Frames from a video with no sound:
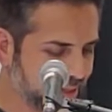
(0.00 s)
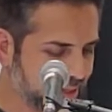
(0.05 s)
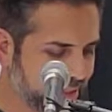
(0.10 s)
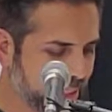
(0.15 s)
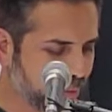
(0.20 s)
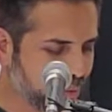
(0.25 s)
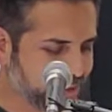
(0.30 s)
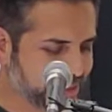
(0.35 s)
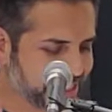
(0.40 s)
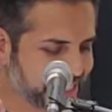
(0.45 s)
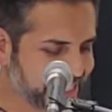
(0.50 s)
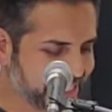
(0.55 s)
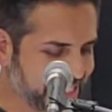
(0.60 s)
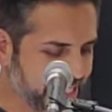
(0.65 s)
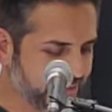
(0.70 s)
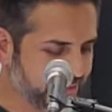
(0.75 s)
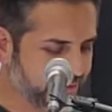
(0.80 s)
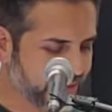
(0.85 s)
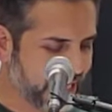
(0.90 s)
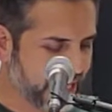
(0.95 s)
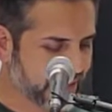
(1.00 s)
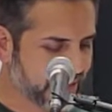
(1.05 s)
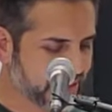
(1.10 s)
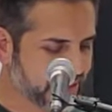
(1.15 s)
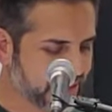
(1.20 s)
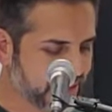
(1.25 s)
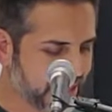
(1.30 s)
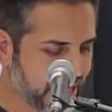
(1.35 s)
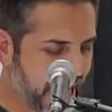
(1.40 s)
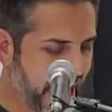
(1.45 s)
They were
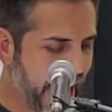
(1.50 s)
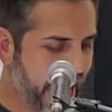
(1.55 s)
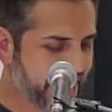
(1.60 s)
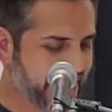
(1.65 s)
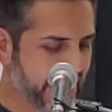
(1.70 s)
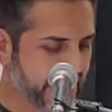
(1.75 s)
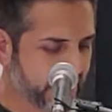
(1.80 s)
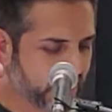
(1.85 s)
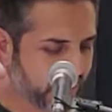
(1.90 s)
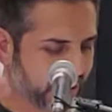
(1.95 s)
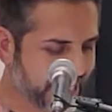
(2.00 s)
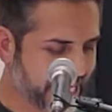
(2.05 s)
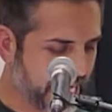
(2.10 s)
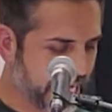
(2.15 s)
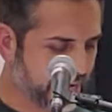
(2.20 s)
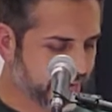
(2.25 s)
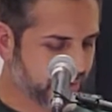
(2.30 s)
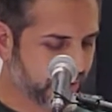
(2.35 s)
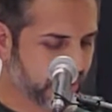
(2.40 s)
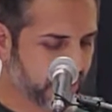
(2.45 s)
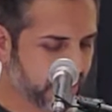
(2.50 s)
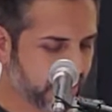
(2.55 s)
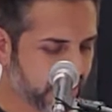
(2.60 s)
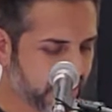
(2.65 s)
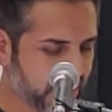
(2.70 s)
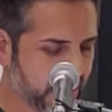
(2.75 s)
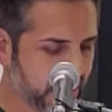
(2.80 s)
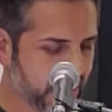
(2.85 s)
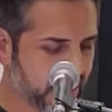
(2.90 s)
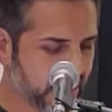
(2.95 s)
stiff-necked, and they're more evil
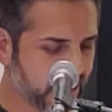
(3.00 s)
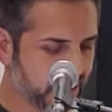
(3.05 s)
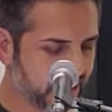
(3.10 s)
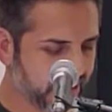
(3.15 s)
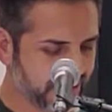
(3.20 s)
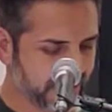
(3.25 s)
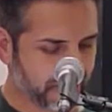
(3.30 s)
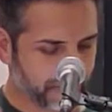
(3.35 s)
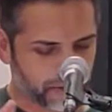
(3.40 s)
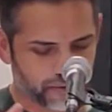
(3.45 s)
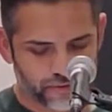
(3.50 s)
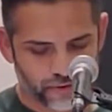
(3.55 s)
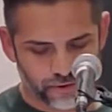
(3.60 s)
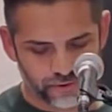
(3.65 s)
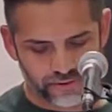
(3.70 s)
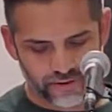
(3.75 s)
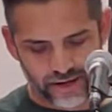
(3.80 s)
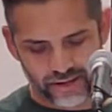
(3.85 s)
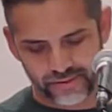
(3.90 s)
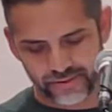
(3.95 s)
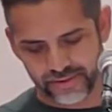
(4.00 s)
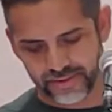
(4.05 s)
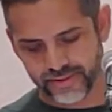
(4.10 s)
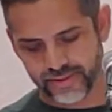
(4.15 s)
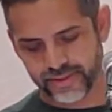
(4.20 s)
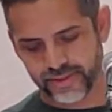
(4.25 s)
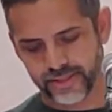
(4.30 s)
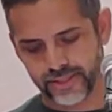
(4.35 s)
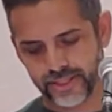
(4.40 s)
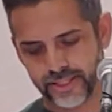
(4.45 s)
than their
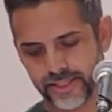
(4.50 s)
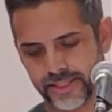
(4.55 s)
forefathers."